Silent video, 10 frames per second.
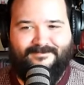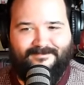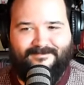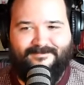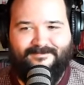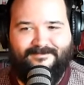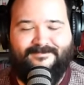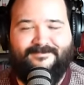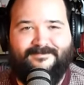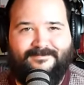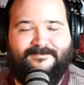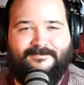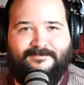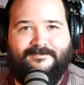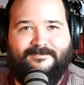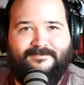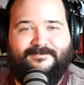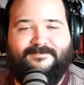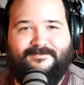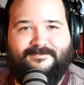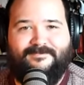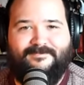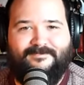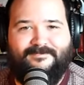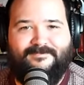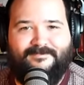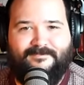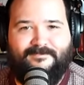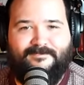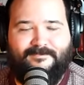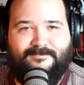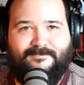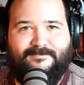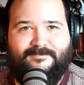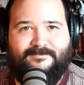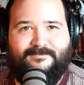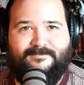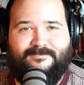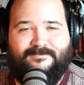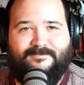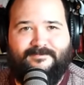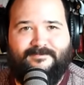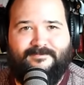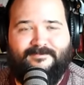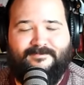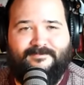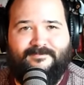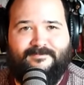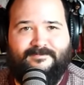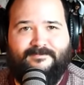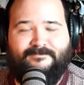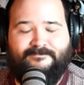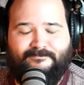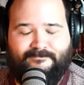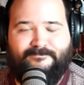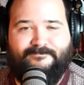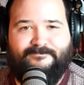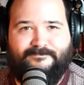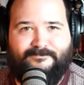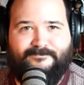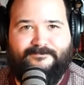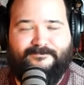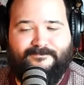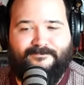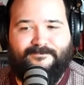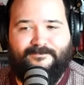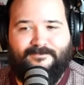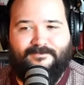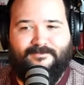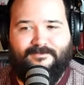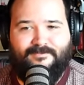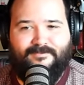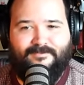This person isn't speaking.